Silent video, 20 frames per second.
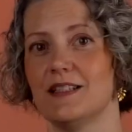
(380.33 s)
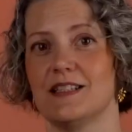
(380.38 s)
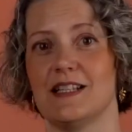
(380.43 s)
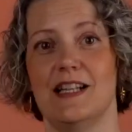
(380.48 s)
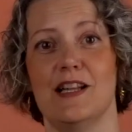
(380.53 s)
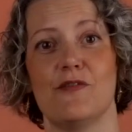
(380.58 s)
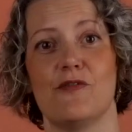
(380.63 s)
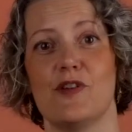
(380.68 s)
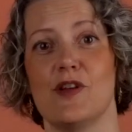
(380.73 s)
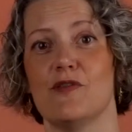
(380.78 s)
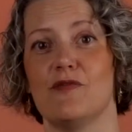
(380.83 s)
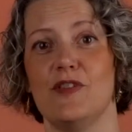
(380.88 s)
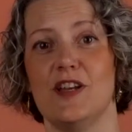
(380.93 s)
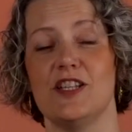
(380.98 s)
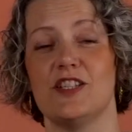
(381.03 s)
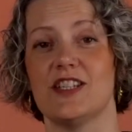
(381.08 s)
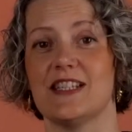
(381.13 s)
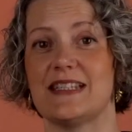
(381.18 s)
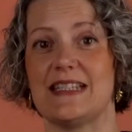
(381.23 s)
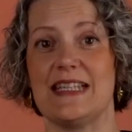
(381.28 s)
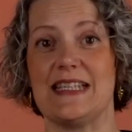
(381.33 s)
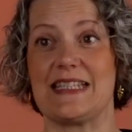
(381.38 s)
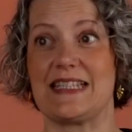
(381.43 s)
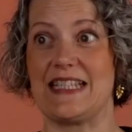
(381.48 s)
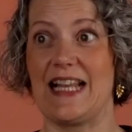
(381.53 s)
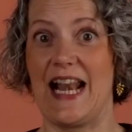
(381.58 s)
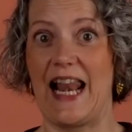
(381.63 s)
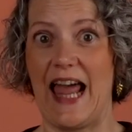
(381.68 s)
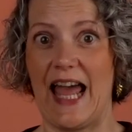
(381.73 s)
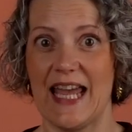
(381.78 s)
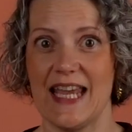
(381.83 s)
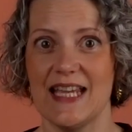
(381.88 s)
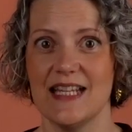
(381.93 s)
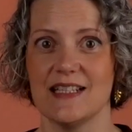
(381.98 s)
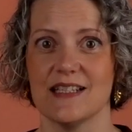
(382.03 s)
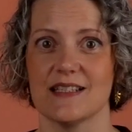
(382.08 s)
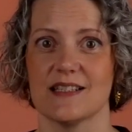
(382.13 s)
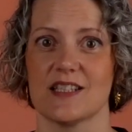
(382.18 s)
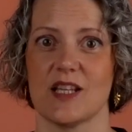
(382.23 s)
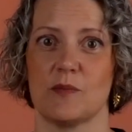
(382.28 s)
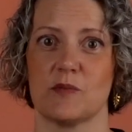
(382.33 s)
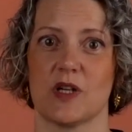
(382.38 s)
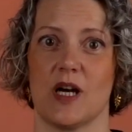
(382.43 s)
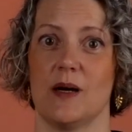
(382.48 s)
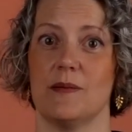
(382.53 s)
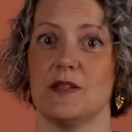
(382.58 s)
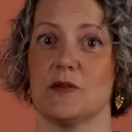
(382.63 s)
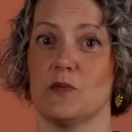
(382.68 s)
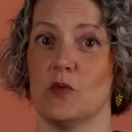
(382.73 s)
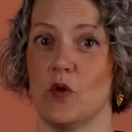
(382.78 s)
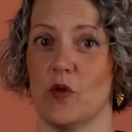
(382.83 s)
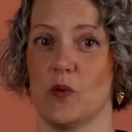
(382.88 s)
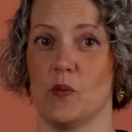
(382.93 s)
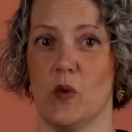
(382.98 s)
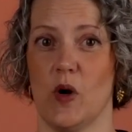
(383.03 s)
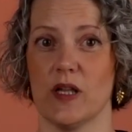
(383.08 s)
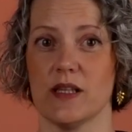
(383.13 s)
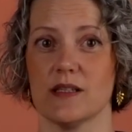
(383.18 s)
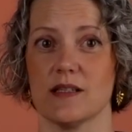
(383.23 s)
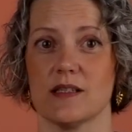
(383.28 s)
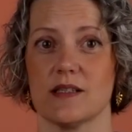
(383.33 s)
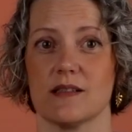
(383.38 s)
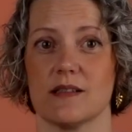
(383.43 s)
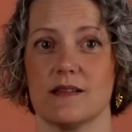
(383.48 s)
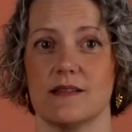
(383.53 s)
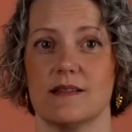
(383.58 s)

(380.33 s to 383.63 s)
delivery of features is delayed, sometimes more than once,